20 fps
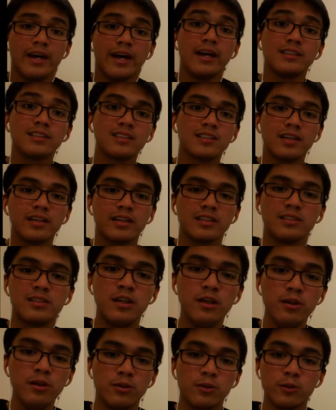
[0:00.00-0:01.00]
In study
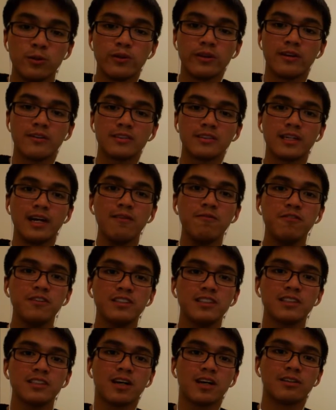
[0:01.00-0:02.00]
2, there is an
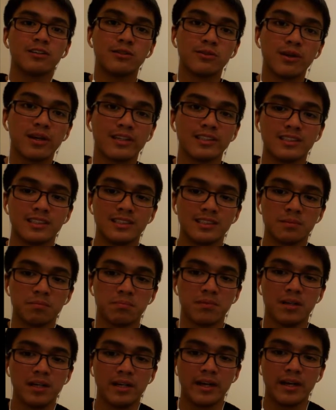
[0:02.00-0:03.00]
emphasis on neuroticism.
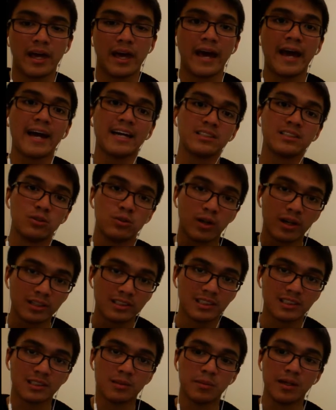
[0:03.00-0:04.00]
As
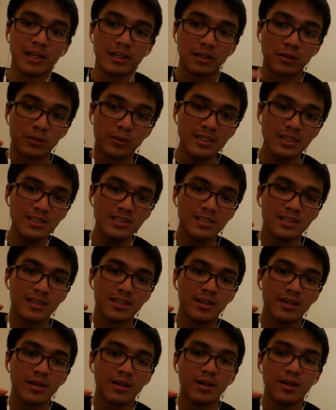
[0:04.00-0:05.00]
neuroticism increased,
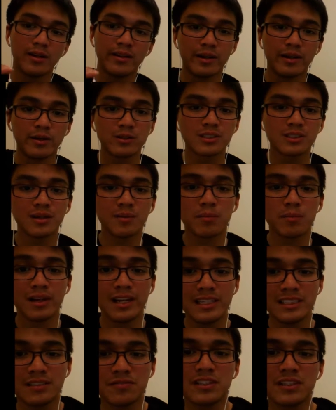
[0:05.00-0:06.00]
there was
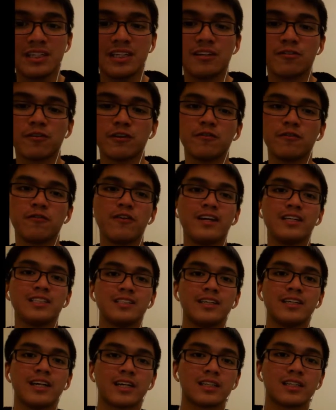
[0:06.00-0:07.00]
less of a need for the face
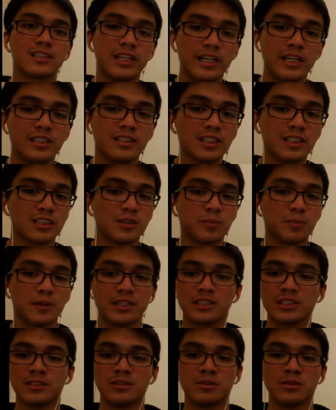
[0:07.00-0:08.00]
to change
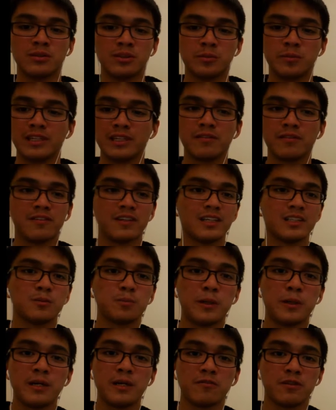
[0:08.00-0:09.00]
expression to be labeled as
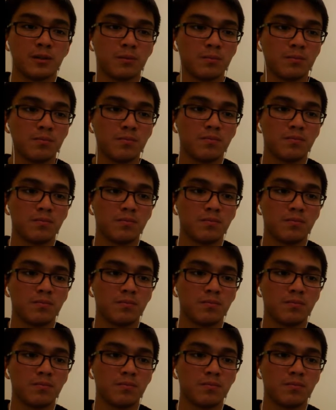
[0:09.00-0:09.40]
painful.